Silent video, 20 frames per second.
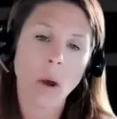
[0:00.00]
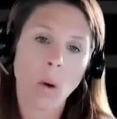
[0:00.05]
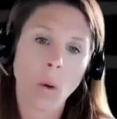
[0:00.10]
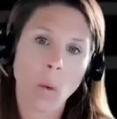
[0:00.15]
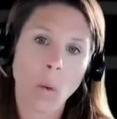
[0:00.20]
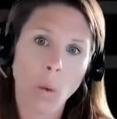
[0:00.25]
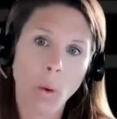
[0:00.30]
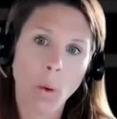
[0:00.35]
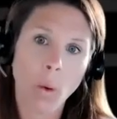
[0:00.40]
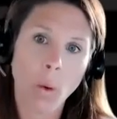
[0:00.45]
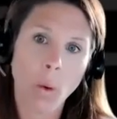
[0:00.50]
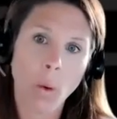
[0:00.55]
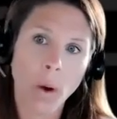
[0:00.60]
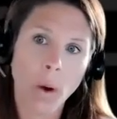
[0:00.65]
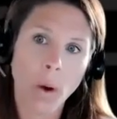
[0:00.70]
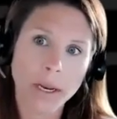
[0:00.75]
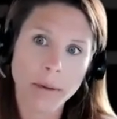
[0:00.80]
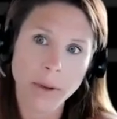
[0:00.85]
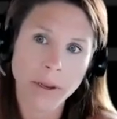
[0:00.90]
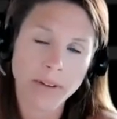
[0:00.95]
what
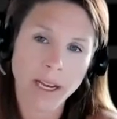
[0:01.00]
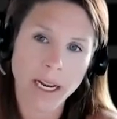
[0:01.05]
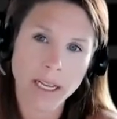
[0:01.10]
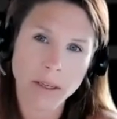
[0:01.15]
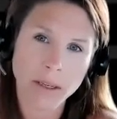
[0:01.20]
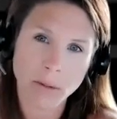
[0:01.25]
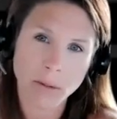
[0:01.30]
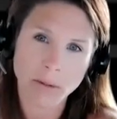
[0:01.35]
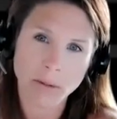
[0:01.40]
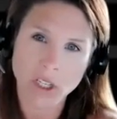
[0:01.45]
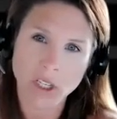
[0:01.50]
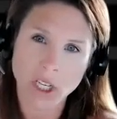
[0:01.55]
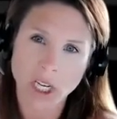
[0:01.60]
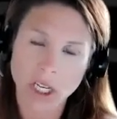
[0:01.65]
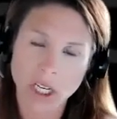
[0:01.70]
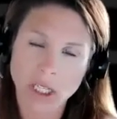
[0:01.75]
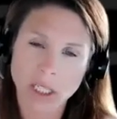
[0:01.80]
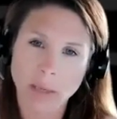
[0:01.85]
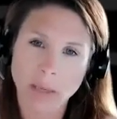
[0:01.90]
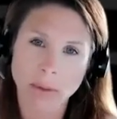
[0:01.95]
we've done is we've
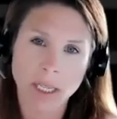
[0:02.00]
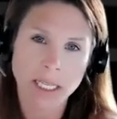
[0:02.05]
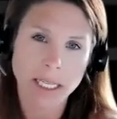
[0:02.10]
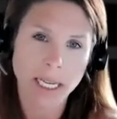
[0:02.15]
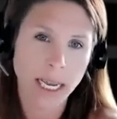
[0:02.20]
changed some of the